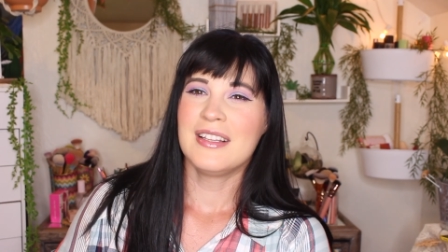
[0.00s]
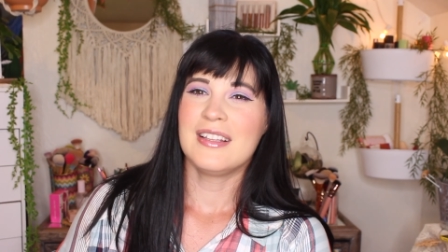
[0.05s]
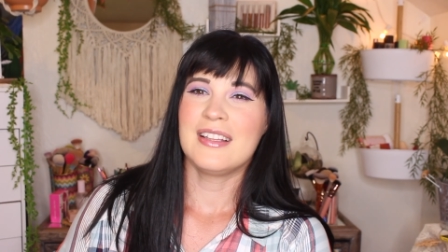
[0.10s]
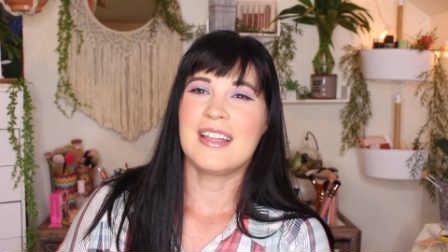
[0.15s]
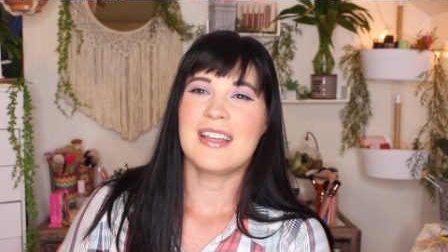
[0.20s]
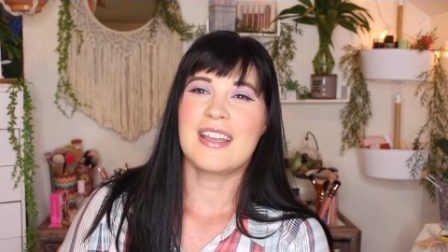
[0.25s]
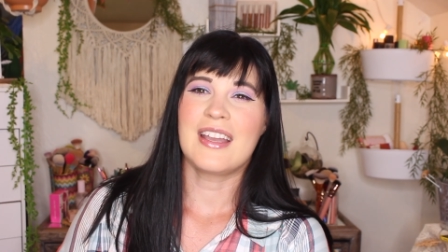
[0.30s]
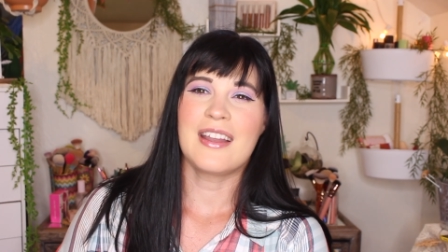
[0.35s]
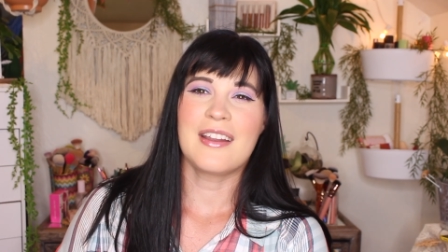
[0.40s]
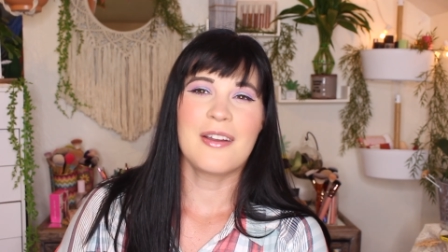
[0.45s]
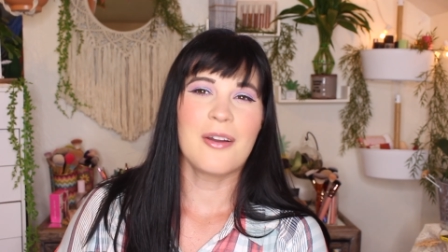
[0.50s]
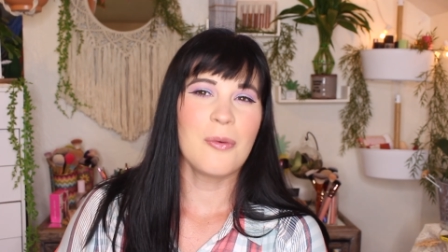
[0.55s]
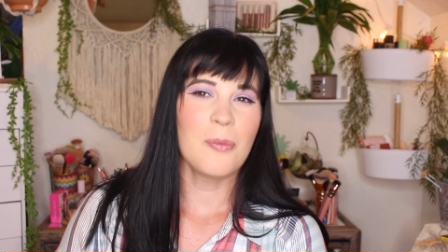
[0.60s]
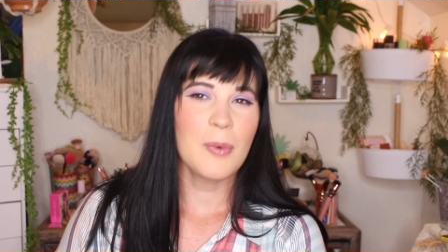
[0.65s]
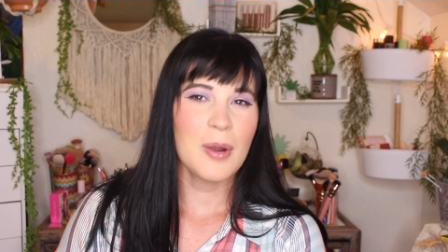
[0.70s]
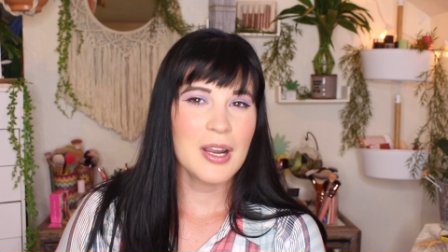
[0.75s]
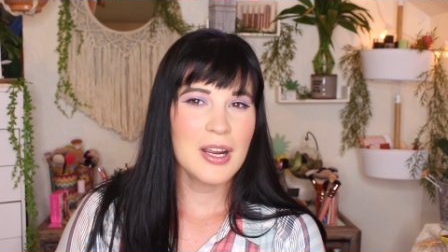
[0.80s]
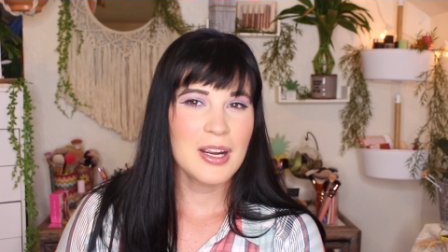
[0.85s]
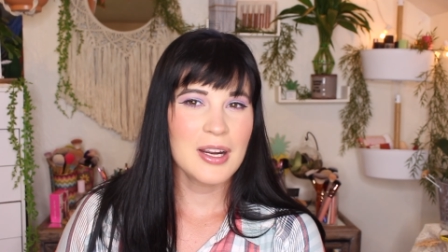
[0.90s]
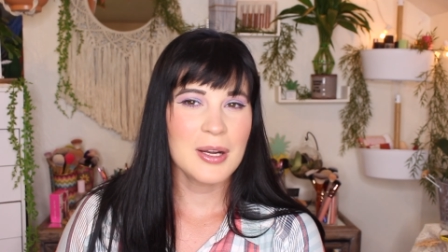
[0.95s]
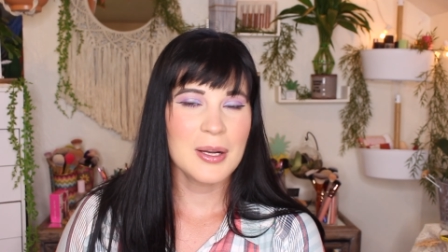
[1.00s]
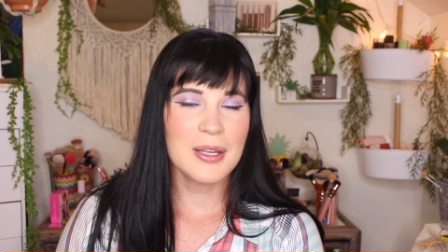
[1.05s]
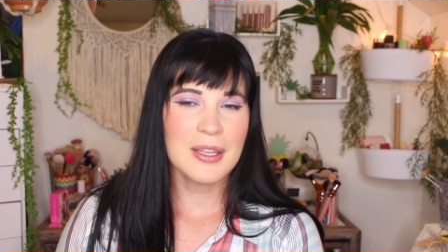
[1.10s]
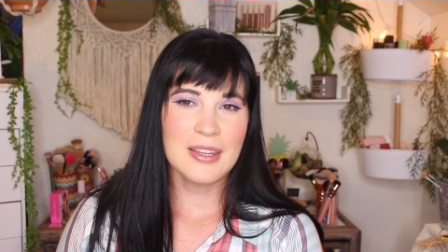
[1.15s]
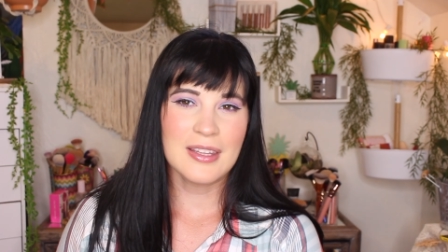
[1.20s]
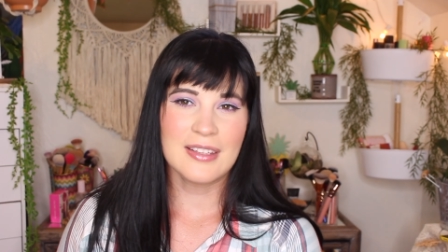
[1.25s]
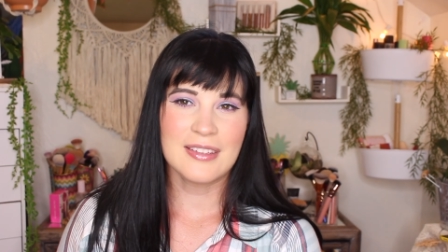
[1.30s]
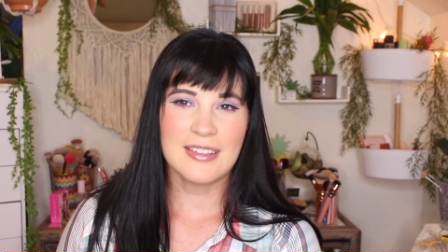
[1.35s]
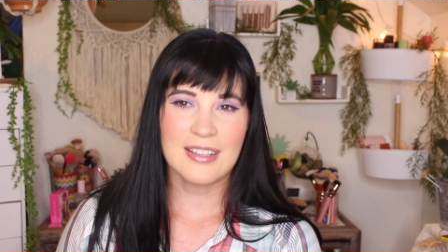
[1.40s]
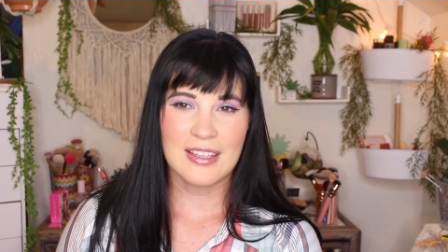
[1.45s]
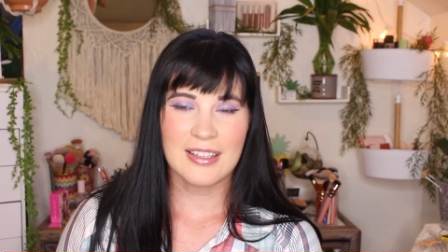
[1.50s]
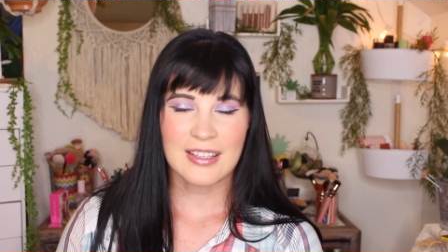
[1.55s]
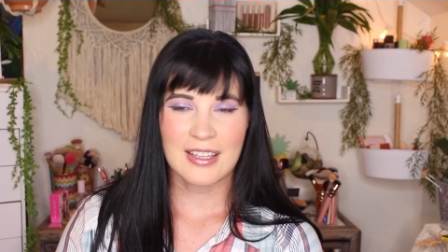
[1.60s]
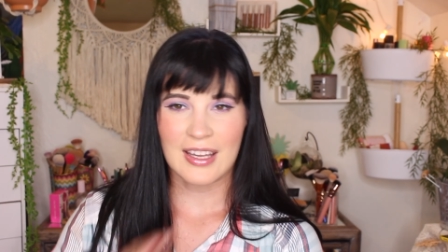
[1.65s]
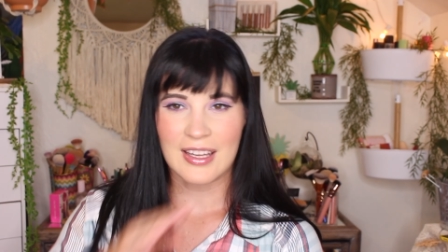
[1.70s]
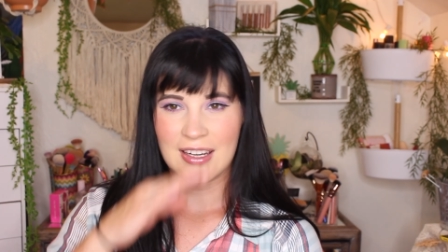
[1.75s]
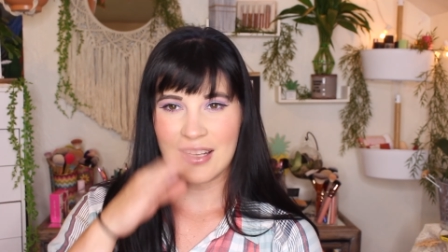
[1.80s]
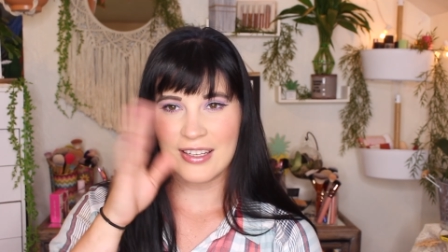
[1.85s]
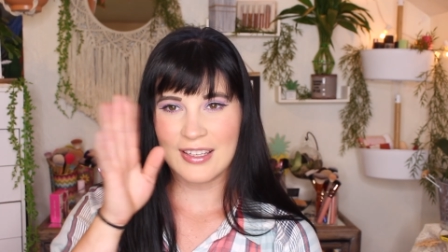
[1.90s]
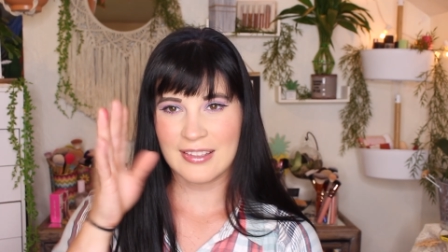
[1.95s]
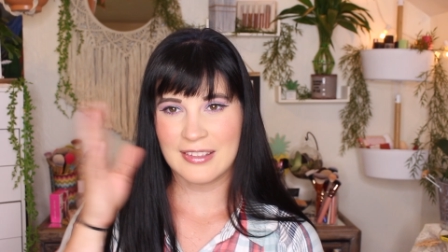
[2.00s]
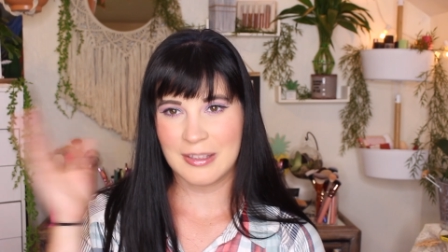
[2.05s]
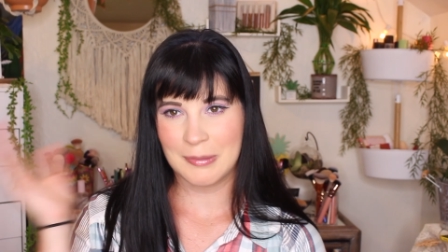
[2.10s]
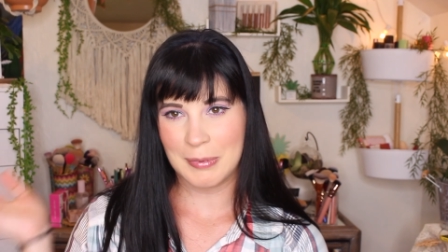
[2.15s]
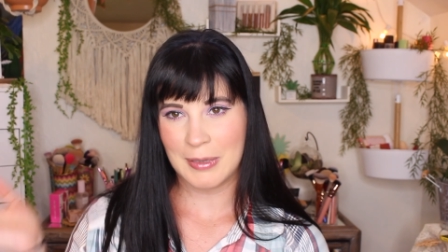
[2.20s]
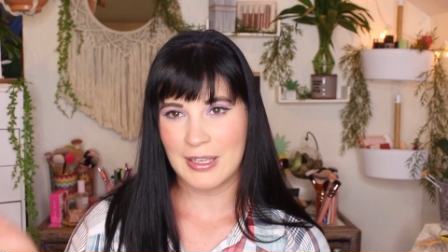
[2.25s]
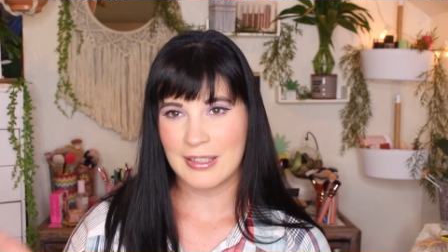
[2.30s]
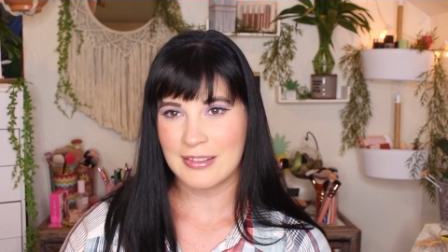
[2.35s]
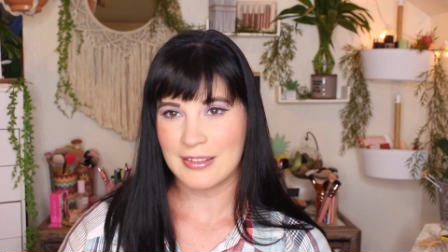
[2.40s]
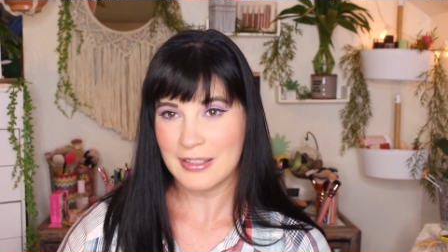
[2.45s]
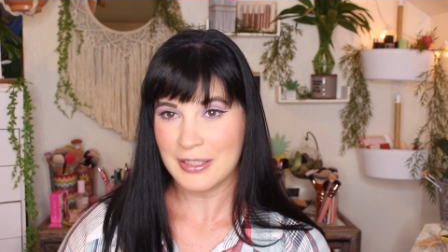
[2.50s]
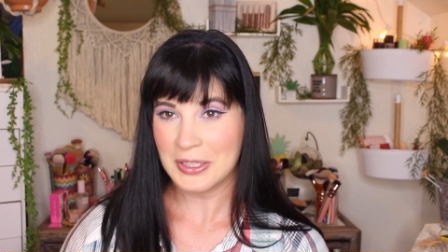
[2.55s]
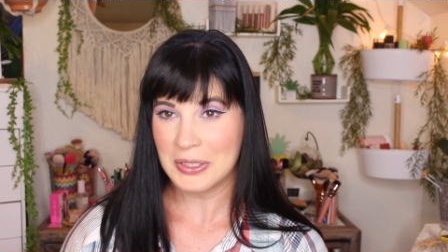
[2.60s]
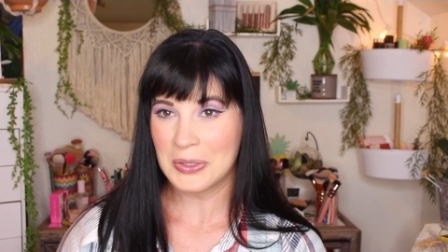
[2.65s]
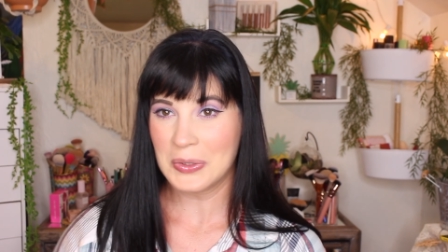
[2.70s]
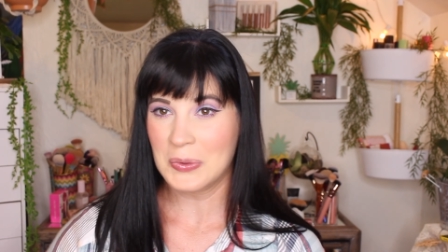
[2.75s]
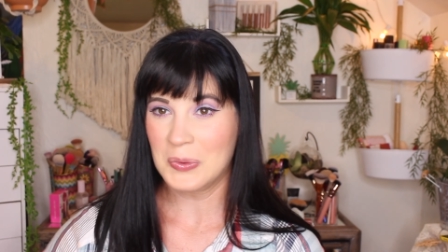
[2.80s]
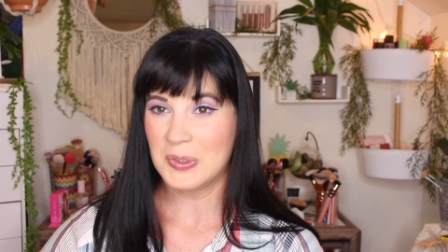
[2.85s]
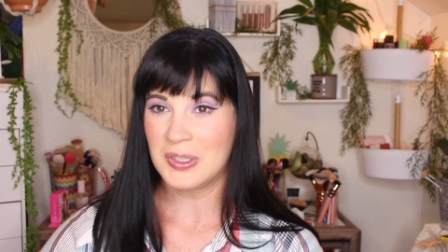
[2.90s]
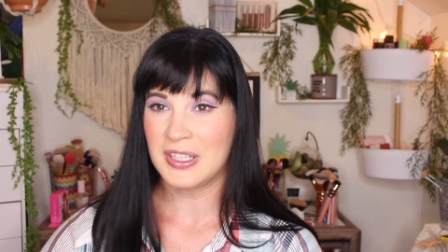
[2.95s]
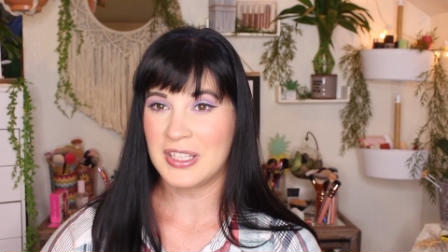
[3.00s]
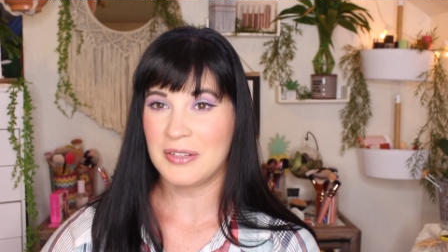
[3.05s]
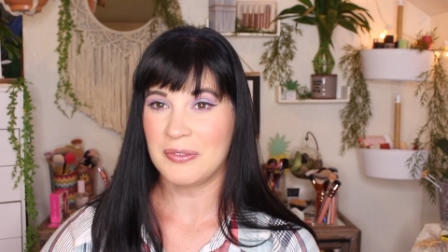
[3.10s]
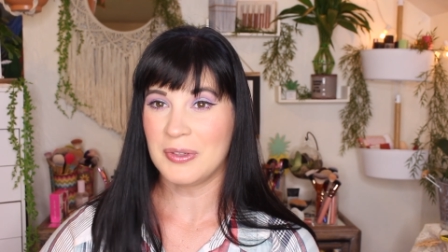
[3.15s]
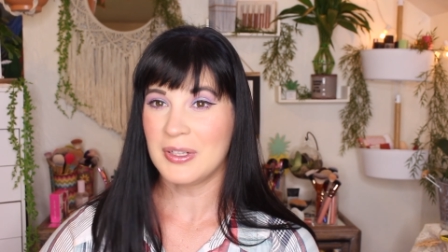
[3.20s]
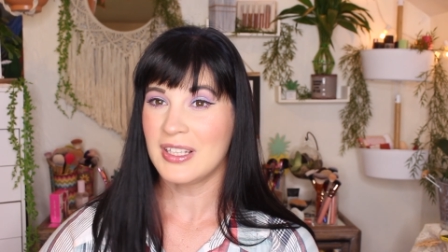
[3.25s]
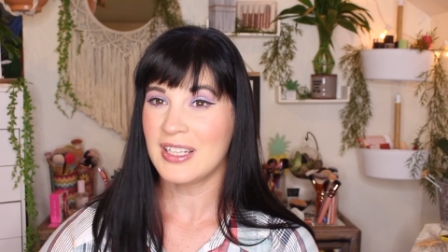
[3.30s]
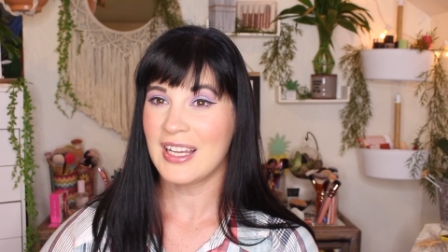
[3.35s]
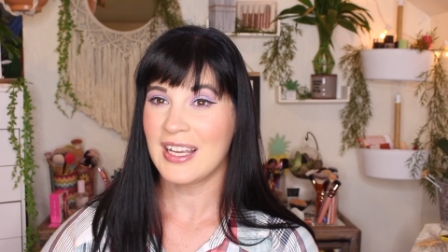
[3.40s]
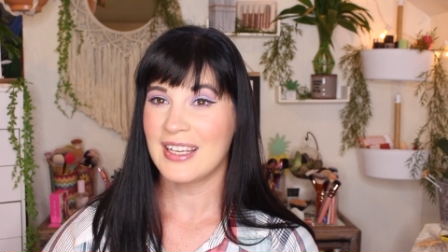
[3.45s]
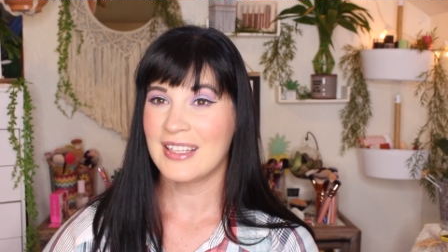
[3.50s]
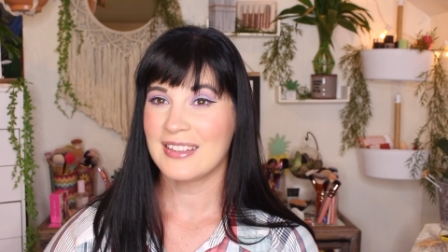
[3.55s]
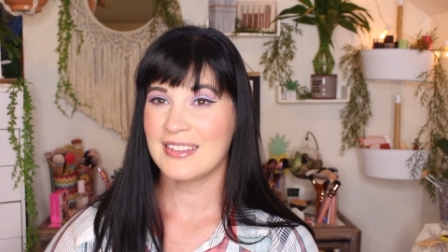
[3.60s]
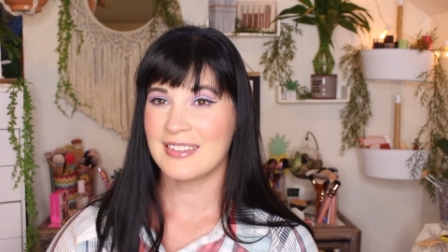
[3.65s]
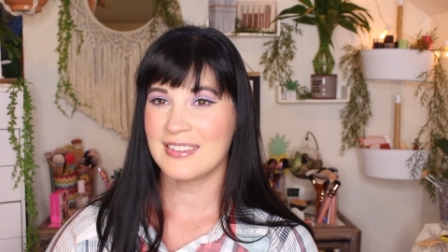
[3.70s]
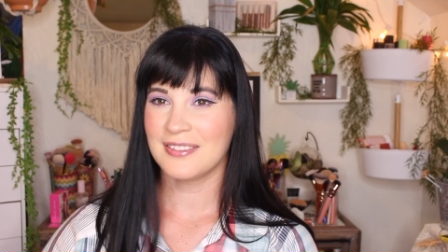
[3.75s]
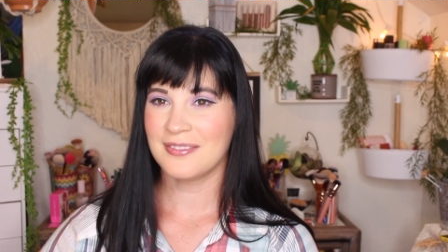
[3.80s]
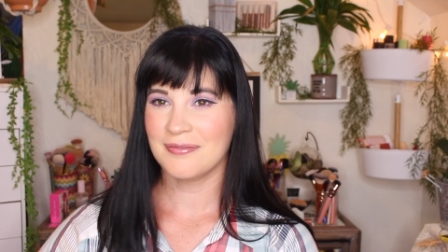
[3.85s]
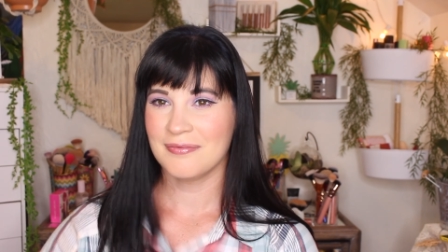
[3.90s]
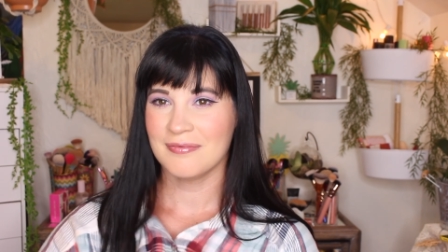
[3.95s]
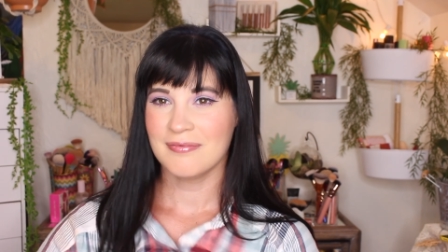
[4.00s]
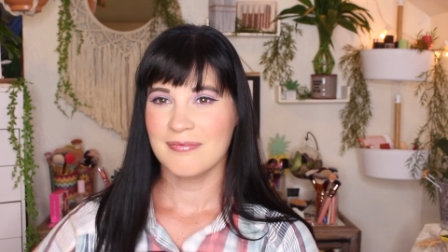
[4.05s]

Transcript: Like I can wear it and the scent kind of dissipates and you don't really realize